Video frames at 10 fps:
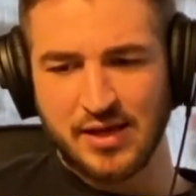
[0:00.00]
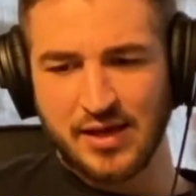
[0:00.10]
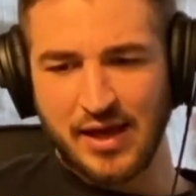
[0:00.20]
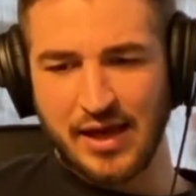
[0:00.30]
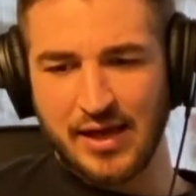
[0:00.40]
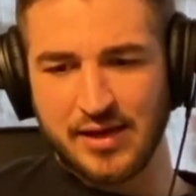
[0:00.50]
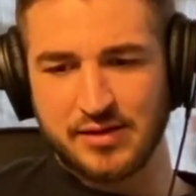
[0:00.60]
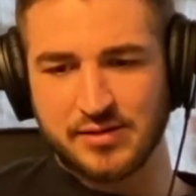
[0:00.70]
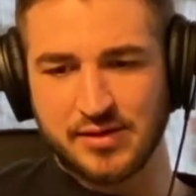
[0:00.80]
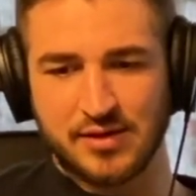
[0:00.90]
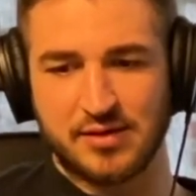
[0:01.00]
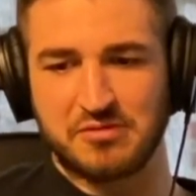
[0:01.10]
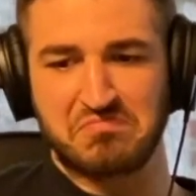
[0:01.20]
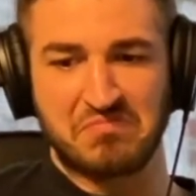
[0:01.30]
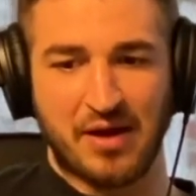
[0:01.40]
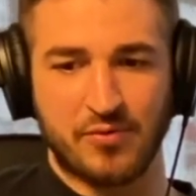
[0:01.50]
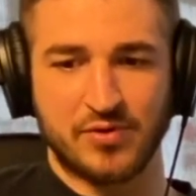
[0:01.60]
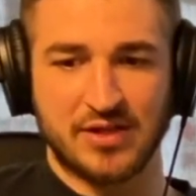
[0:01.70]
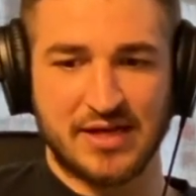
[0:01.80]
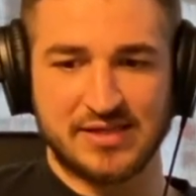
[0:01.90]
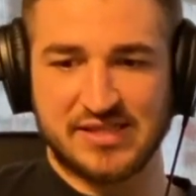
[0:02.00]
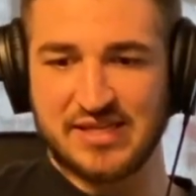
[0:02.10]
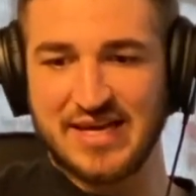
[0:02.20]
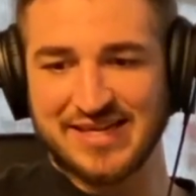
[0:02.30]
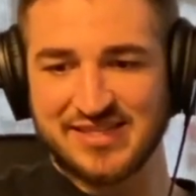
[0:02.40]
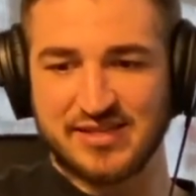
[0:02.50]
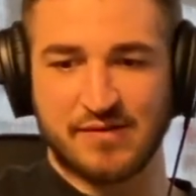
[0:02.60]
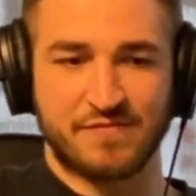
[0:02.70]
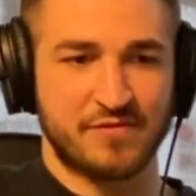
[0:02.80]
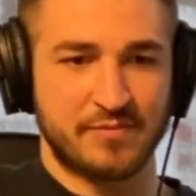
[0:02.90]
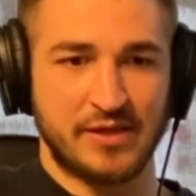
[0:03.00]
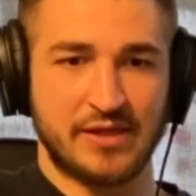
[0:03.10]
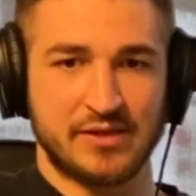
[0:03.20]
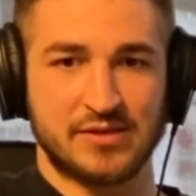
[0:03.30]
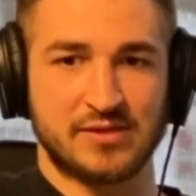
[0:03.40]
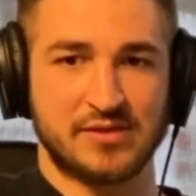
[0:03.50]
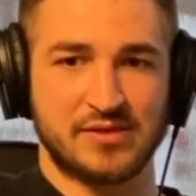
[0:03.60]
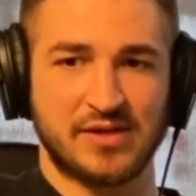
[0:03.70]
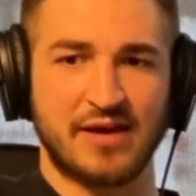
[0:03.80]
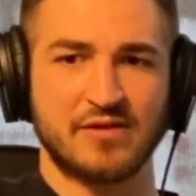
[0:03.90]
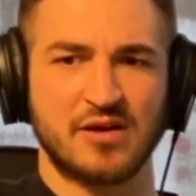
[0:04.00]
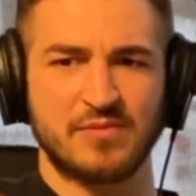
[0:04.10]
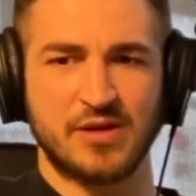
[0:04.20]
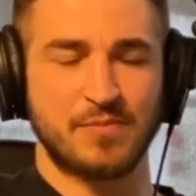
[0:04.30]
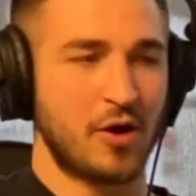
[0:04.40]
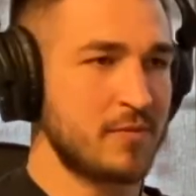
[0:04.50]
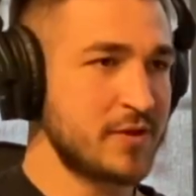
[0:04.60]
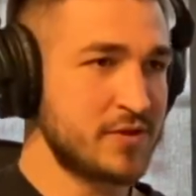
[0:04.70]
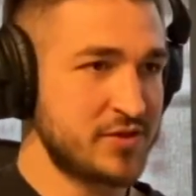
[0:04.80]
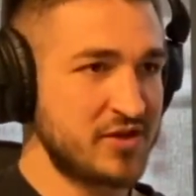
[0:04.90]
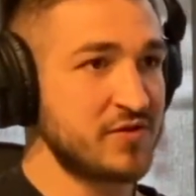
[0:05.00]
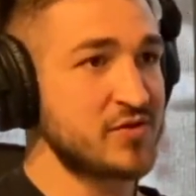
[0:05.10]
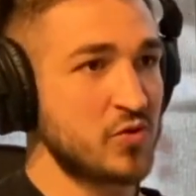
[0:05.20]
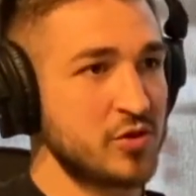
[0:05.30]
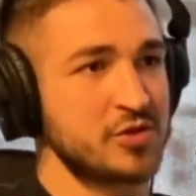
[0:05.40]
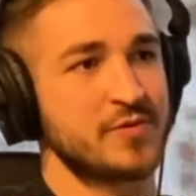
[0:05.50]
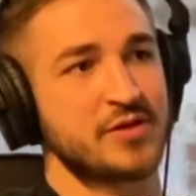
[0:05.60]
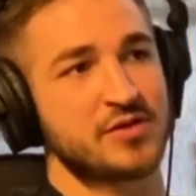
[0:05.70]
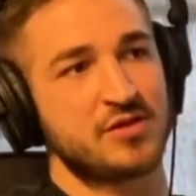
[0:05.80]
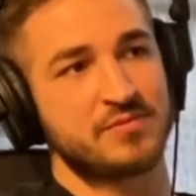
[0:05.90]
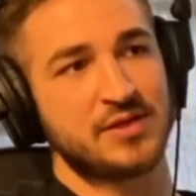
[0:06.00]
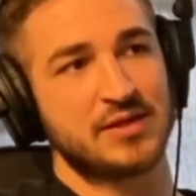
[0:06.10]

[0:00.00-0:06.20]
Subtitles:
and I realized the next step for me is it's either going to be apartment or self-storage, but it's going to be